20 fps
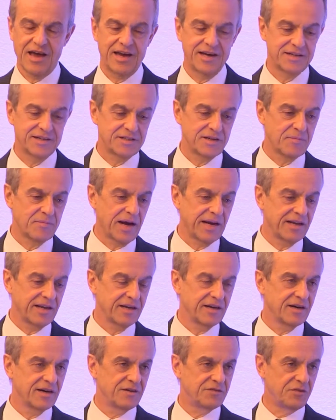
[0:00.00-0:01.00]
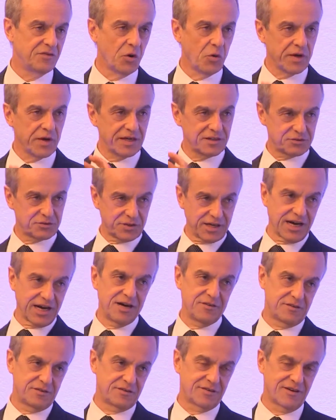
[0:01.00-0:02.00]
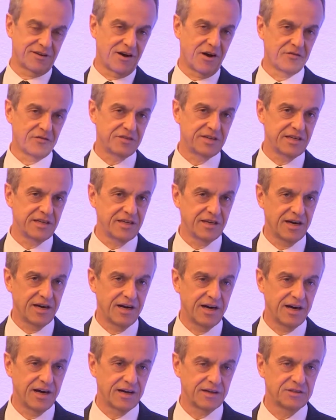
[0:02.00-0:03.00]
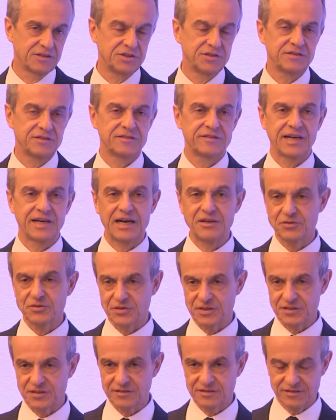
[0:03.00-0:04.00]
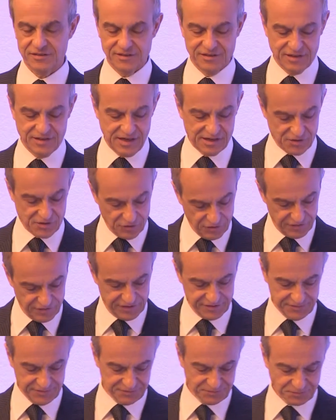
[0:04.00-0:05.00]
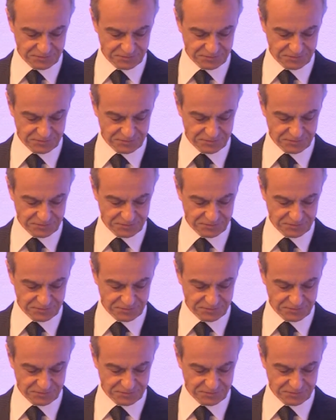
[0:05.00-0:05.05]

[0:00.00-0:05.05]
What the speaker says: and the money flowing into the coffer of the GCC countries are over.